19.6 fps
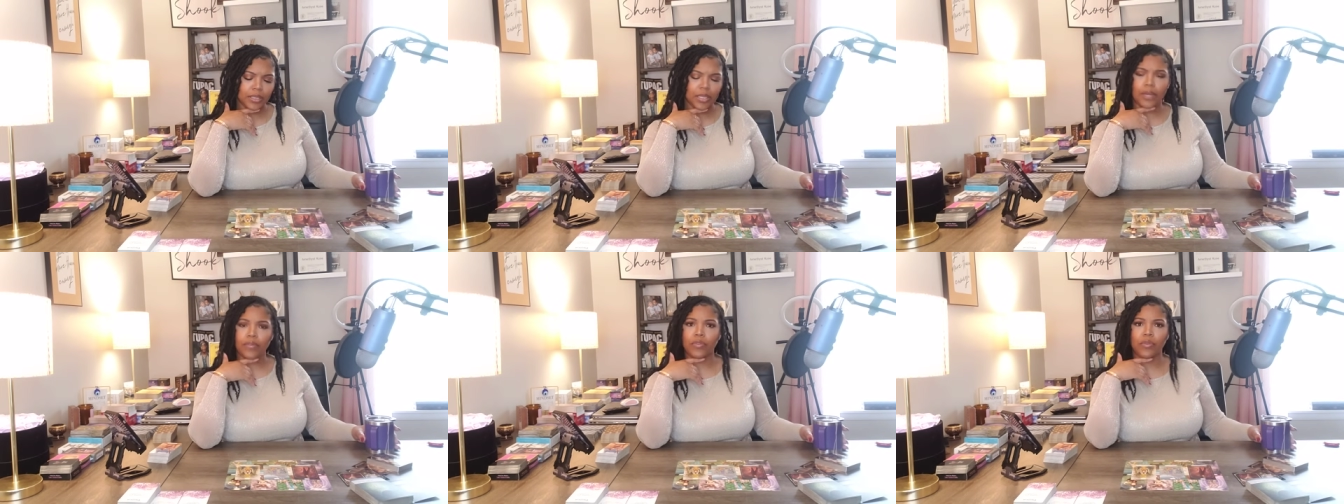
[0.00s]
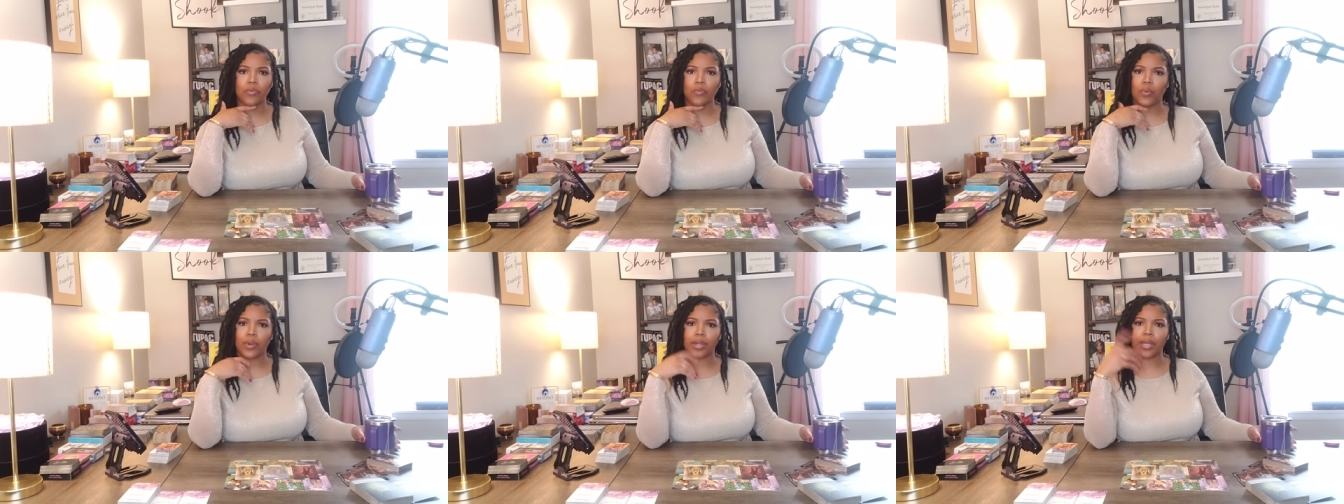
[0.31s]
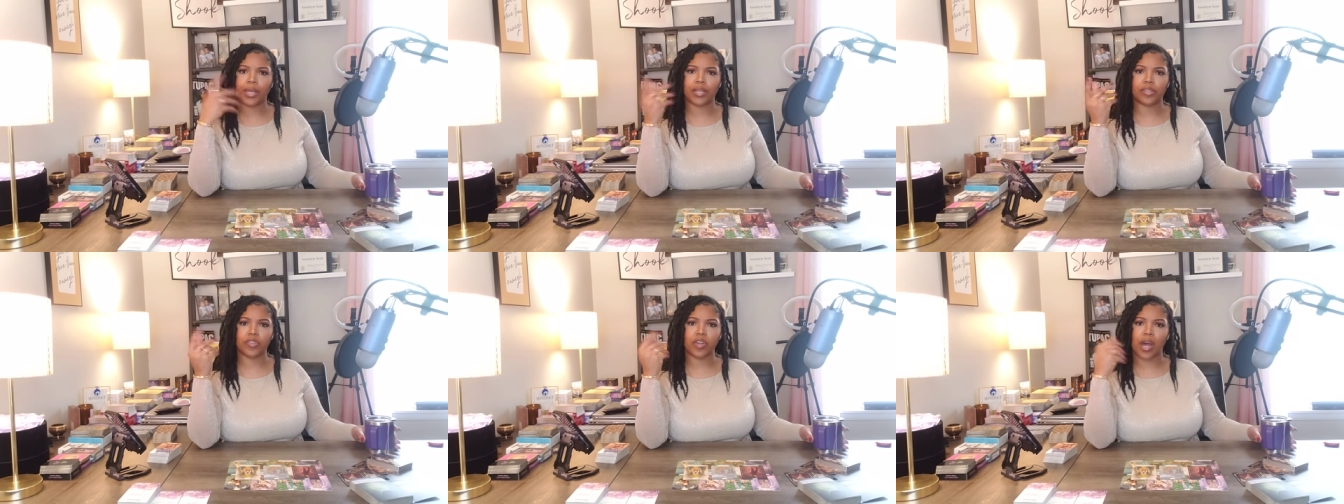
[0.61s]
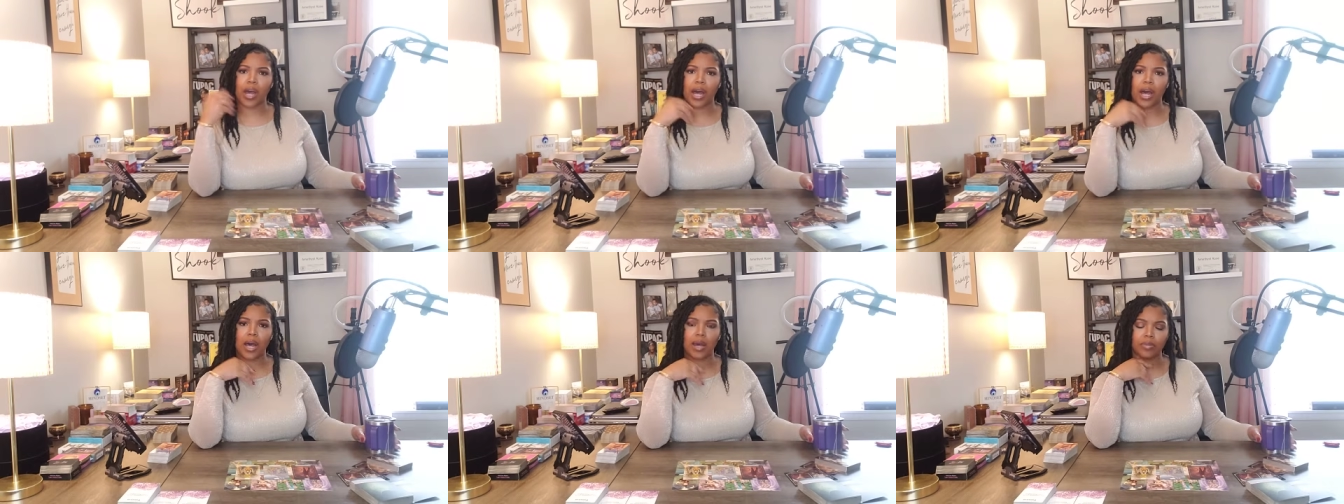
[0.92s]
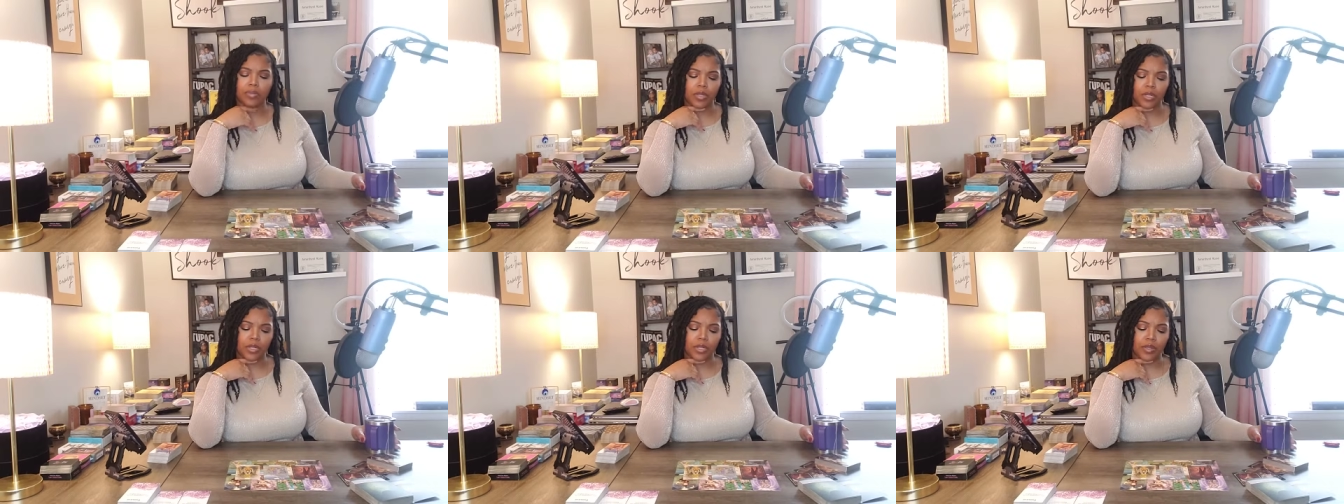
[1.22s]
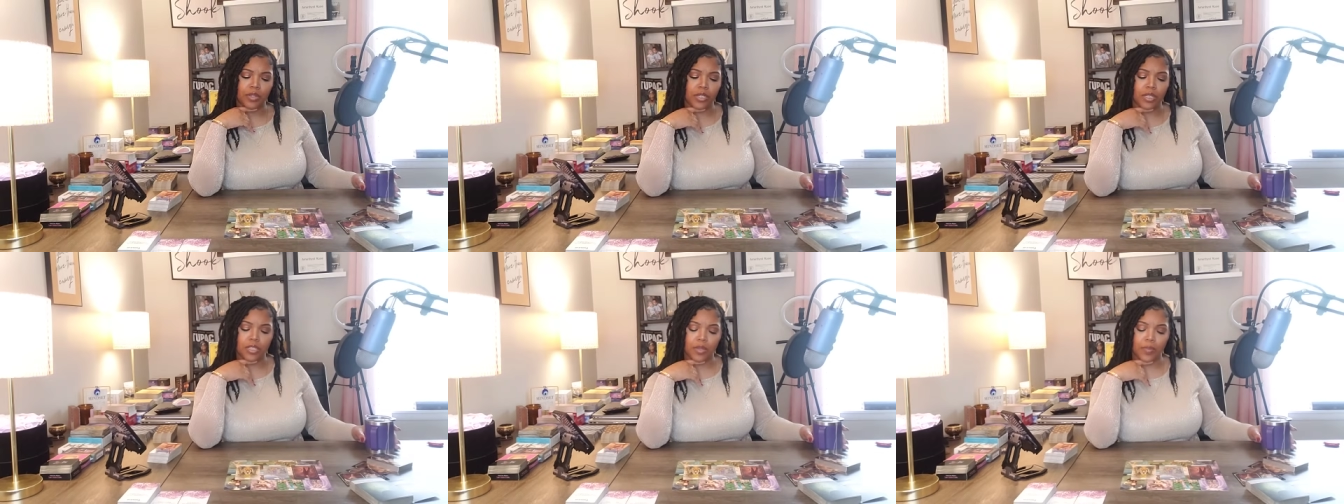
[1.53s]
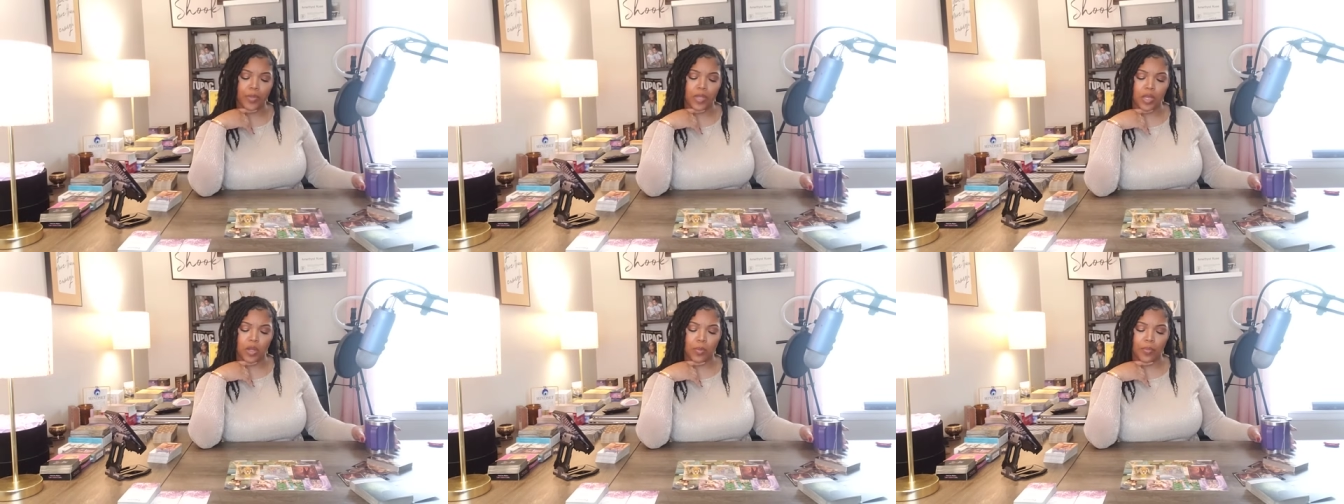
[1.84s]
If you work at jobs, this could, this
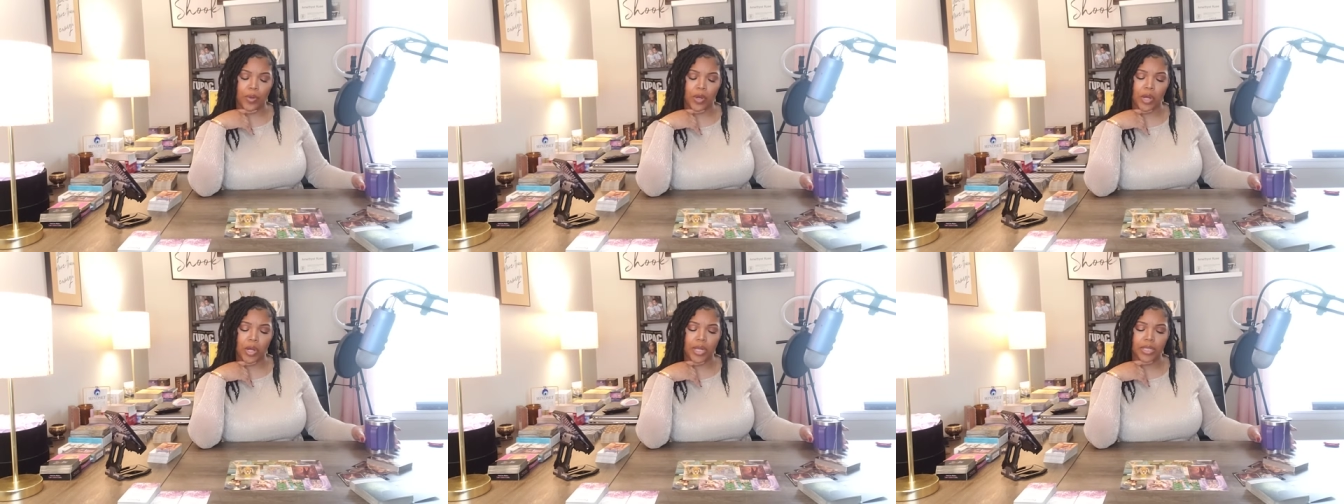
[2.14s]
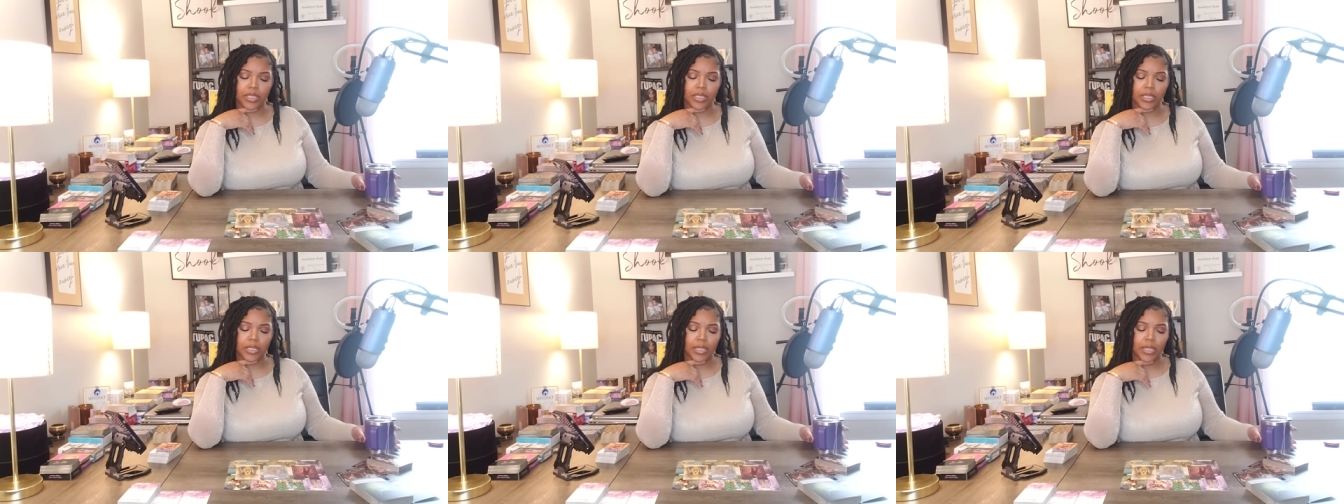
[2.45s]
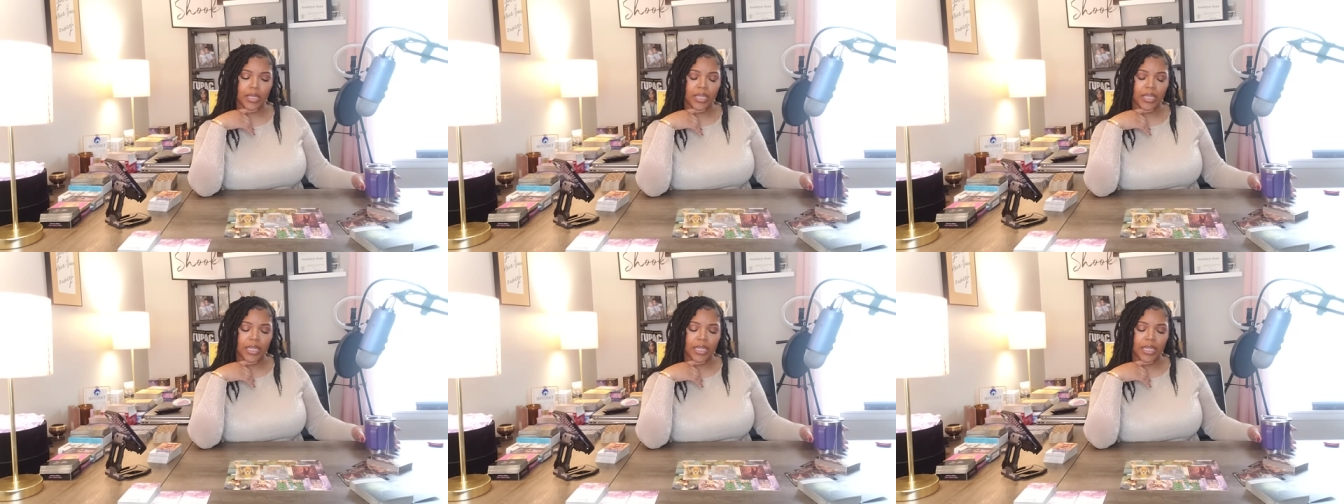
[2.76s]
could be your boss.